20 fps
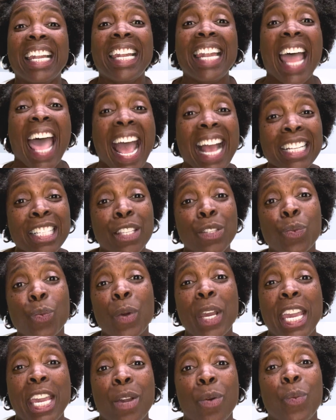Last
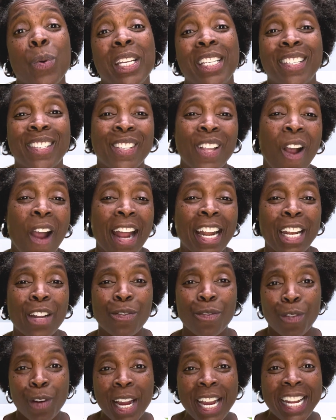week, we started
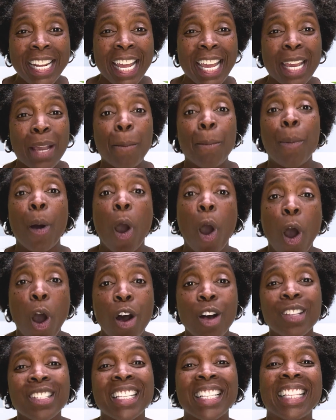reading
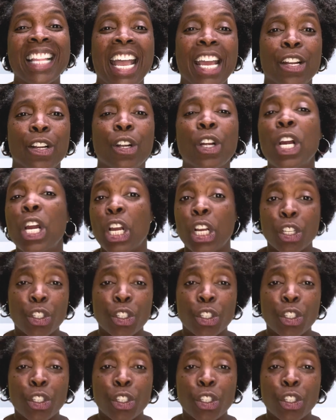Paul's letter